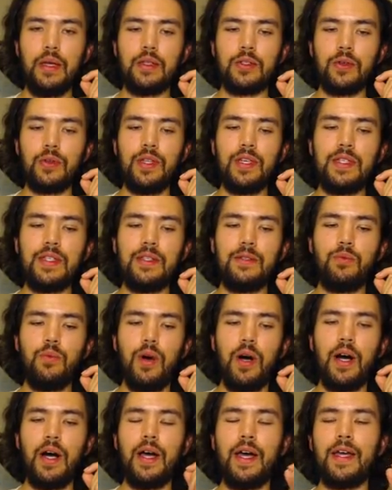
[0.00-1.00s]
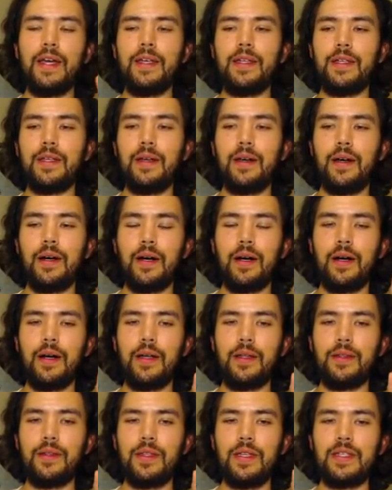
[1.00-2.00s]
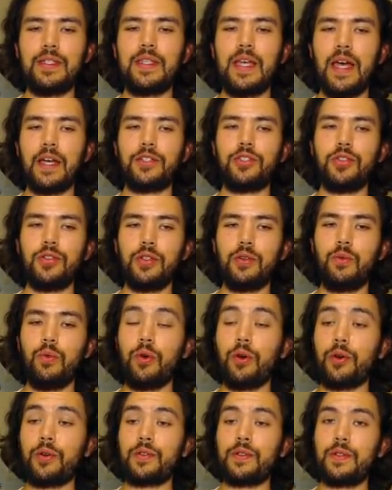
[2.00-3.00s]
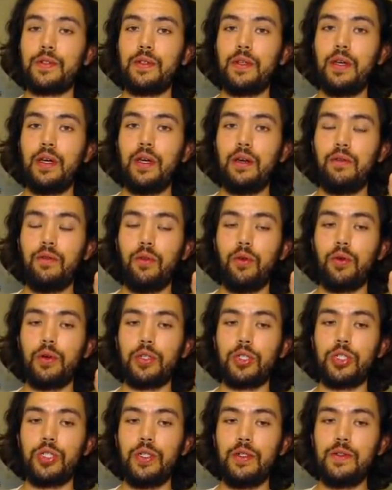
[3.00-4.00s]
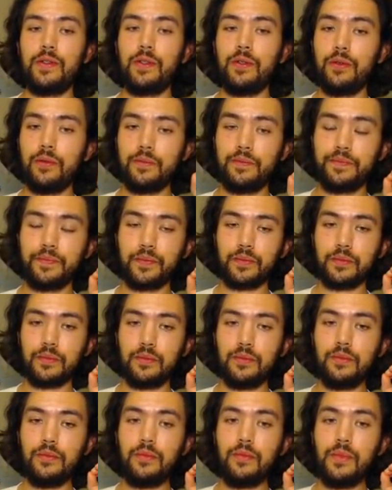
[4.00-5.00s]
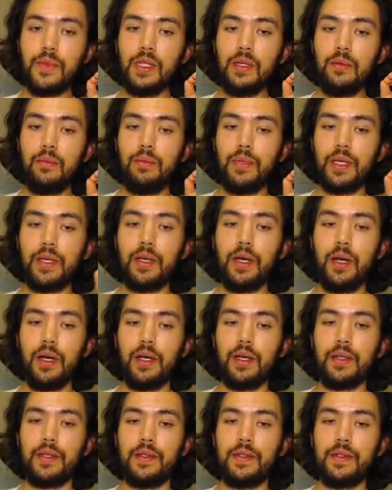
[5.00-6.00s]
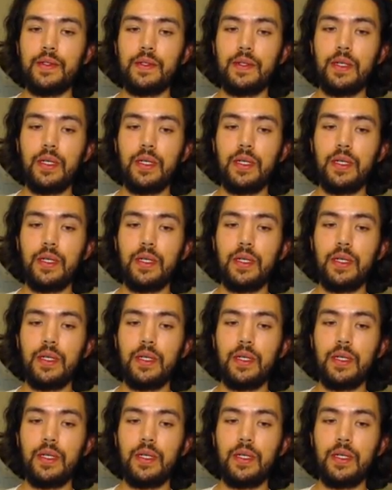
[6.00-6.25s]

So this is why this actually works for Ishizu, because